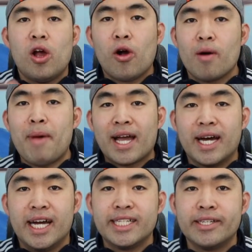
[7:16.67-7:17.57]
Alright, welcome back
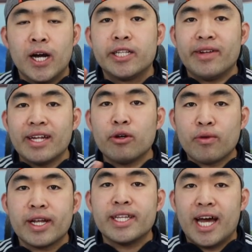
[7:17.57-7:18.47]
guys. So that's a
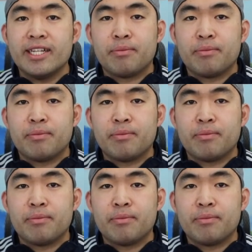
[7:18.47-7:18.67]
quick test.